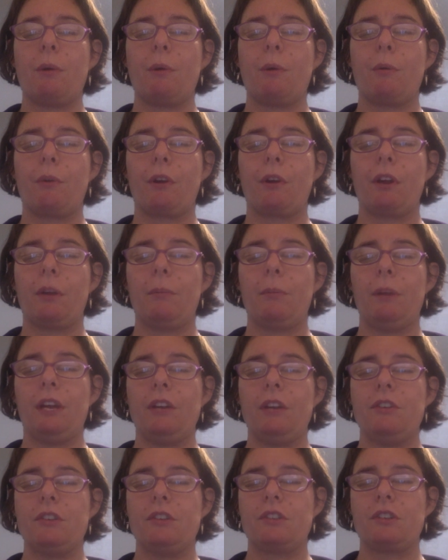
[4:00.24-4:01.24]
were going to
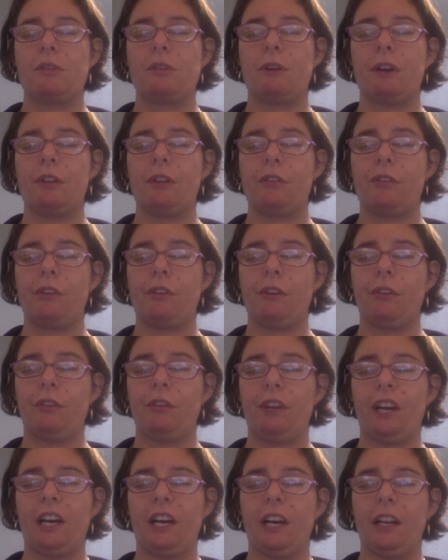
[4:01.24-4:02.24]
be just around
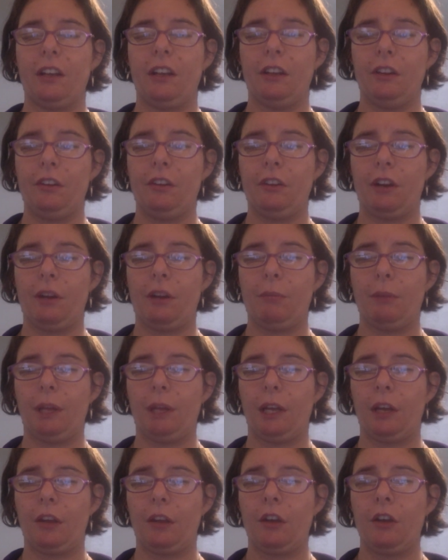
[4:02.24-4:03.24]
Sealsea Island, and I'm
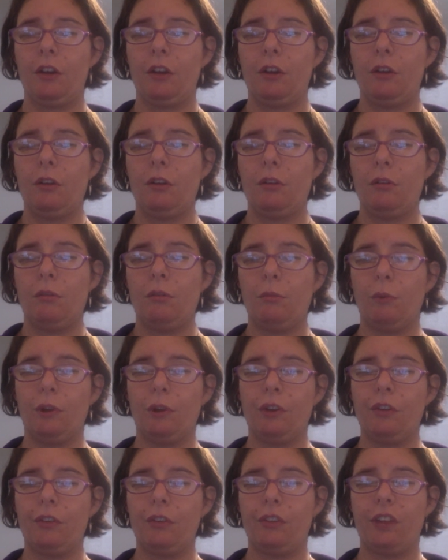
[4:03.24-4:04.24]
like,
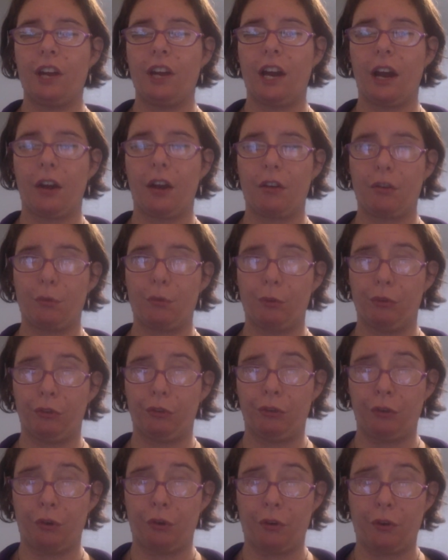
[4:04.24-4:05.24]
when does the actual
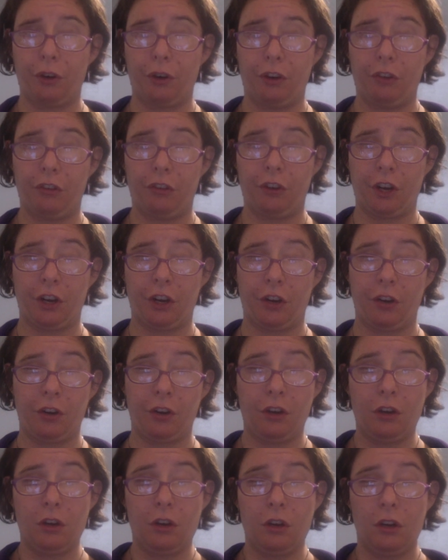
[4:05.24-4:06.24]
story start?
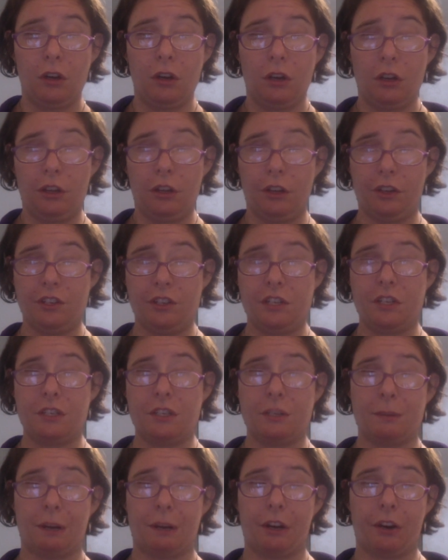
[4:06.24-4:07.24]
It's
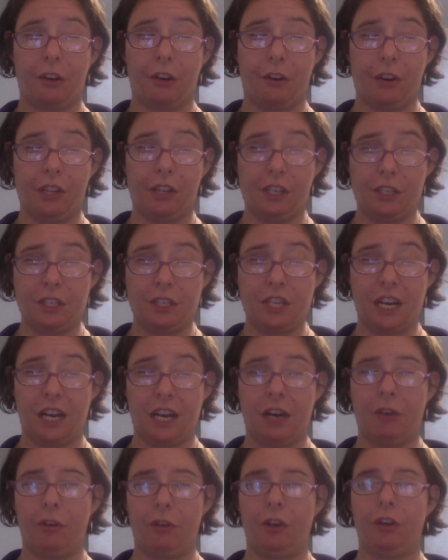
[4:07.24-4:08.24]
just about her in this
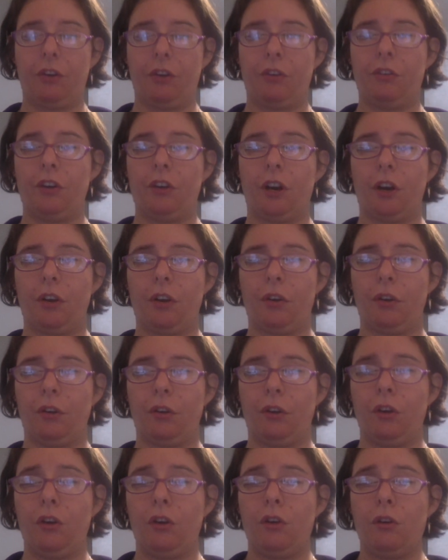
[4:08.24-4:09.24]
town and her
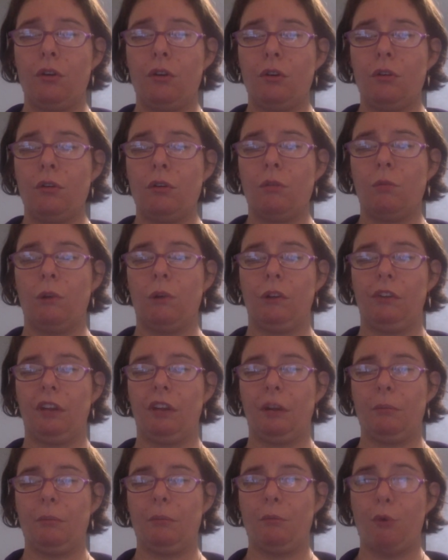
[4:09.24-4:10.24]
daughter
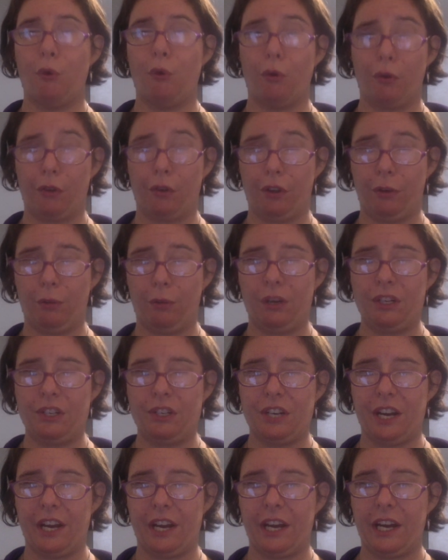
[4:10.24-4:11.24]
wanting more than what
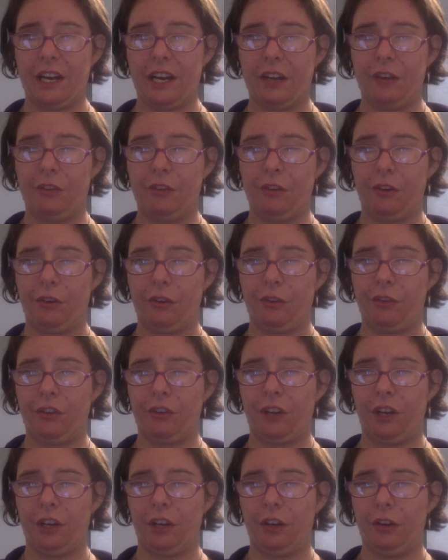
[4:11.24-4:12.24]
she has, and her
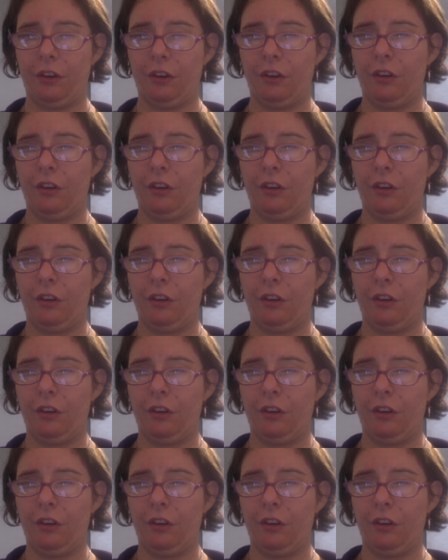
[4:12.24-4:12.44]
son